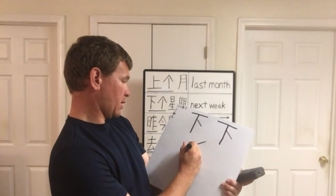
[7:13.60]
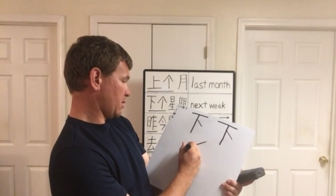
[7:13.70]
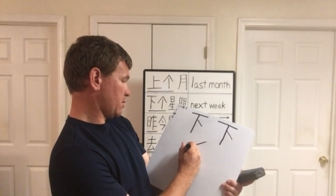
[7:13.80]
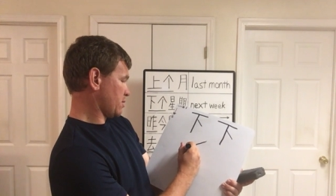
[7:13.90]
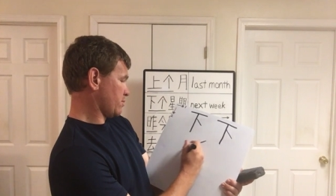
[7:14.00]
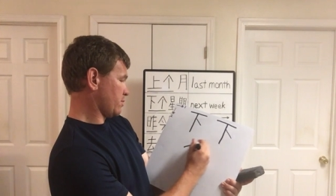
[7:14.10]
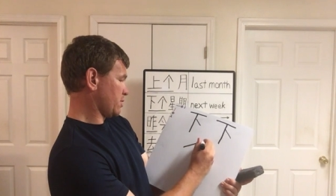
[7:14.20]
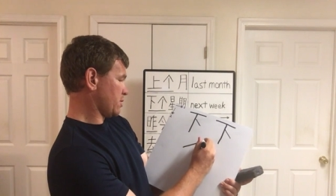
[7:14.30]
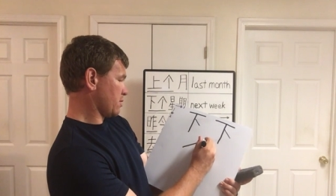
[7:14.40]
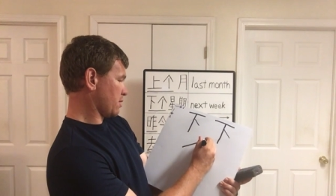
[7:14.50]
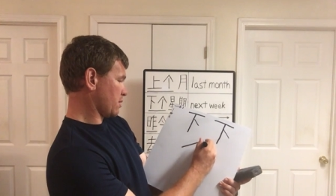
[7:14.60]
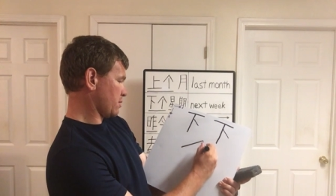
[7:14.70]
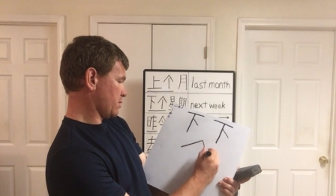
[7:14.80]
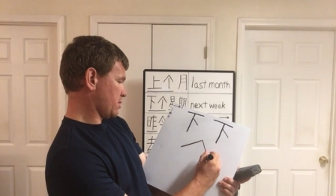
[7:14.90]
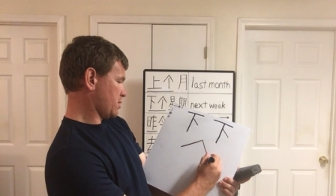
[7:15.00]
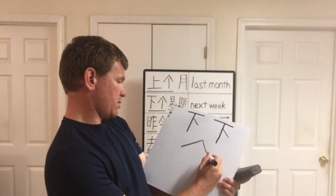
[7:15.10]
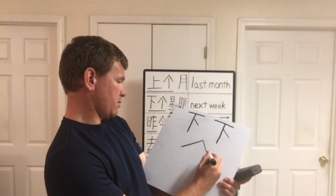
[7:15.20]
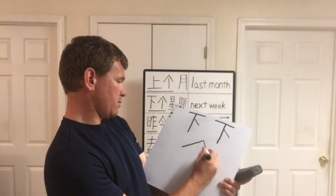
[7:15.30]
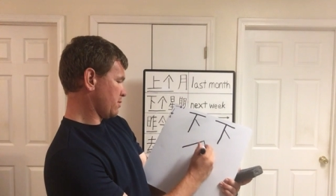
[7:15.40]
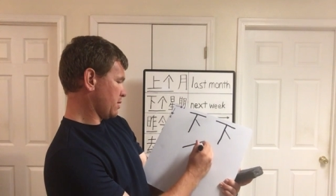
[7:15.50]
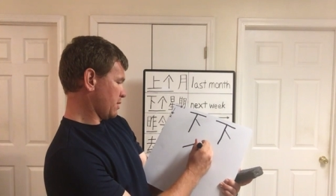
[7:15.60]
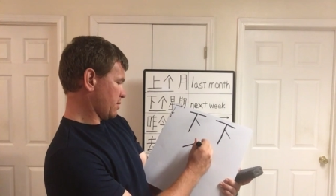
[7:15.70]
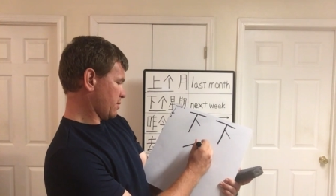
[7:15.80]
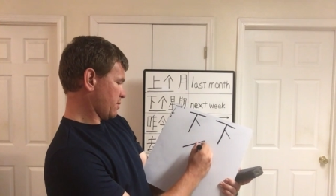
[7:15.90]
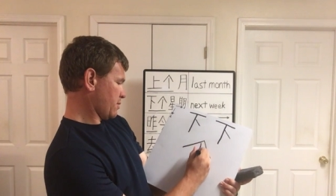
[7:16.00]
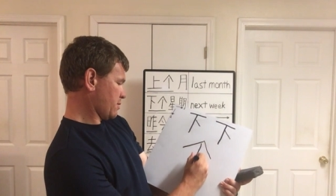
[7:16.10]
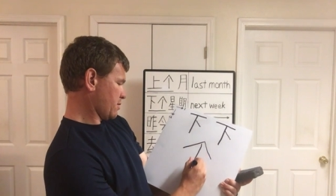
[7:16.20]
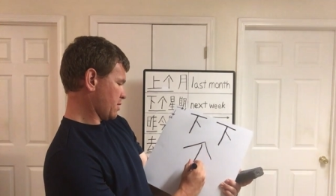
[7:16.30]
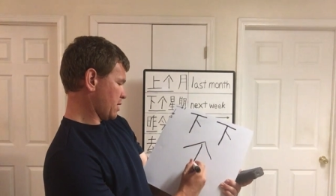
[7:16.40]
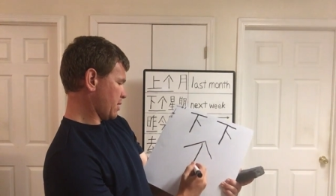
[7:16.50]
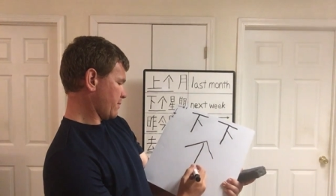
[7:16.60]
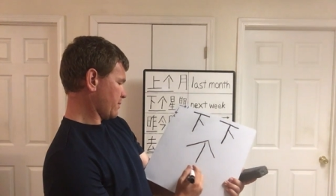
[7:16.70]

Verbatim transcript: this one, two, three.